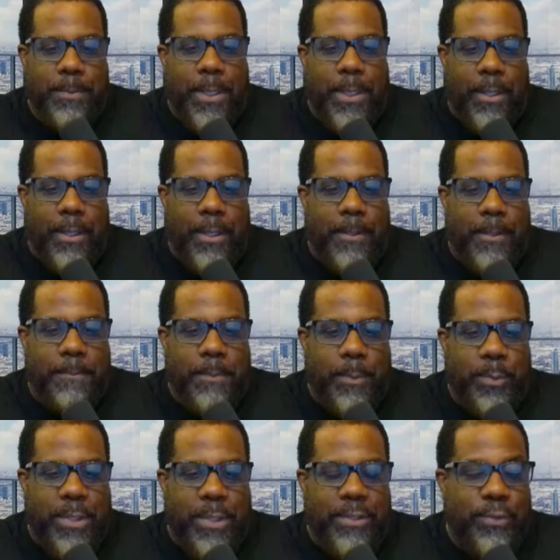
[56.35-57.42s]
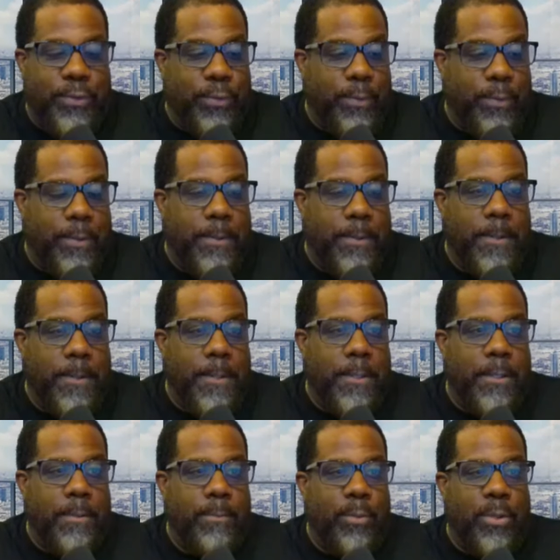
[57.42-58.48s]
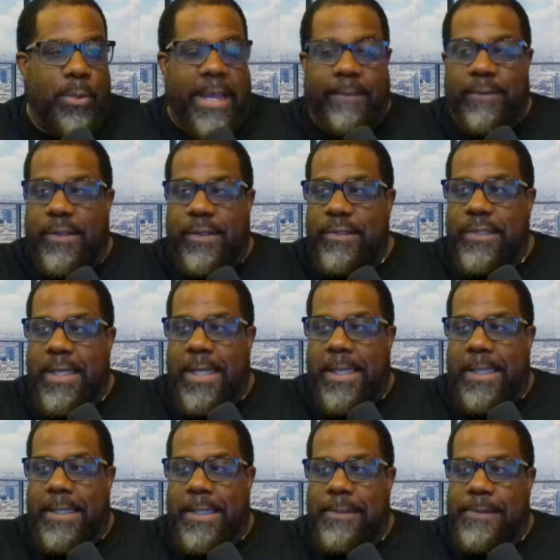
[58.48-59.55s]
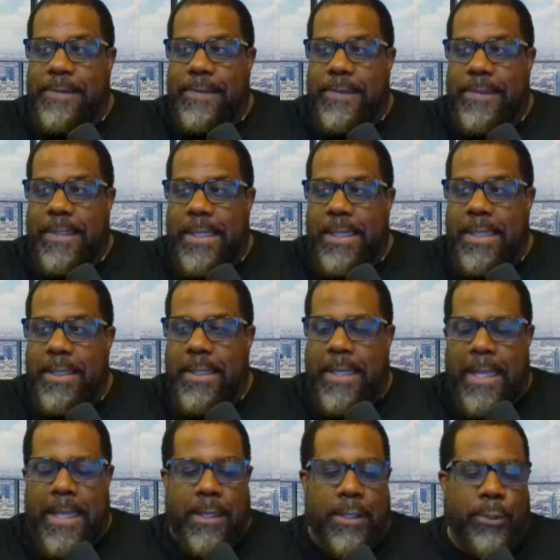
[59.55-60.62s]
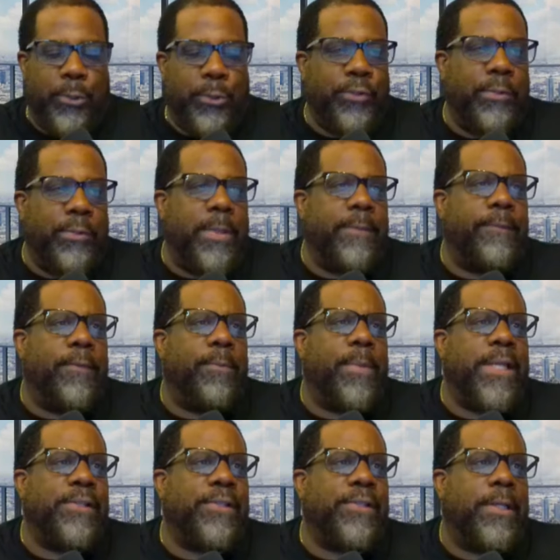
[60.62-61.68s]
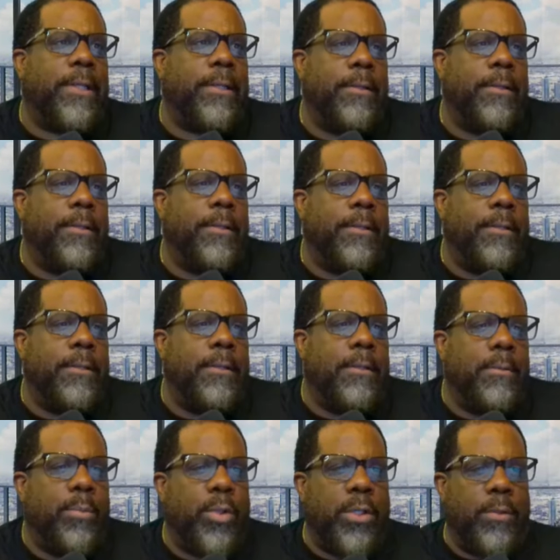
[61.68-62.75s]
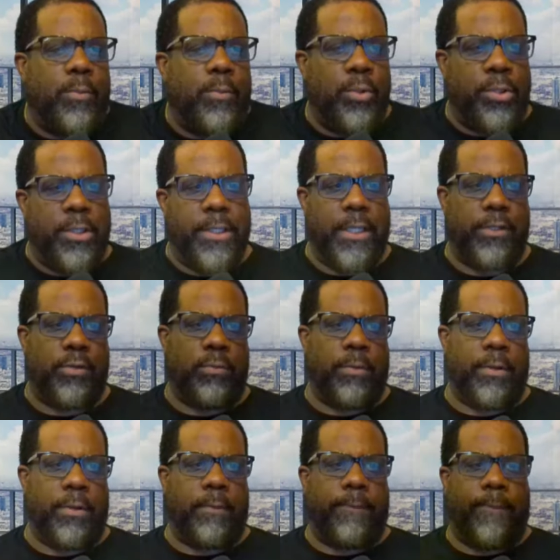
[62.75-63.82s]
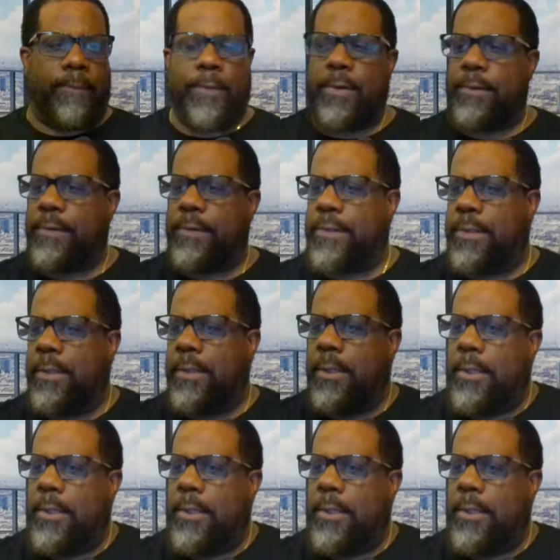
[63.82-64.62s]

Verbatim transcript: Um, I'm not sure. We'll have to check and see, kind of go through some information. But we'll look at Twitter first.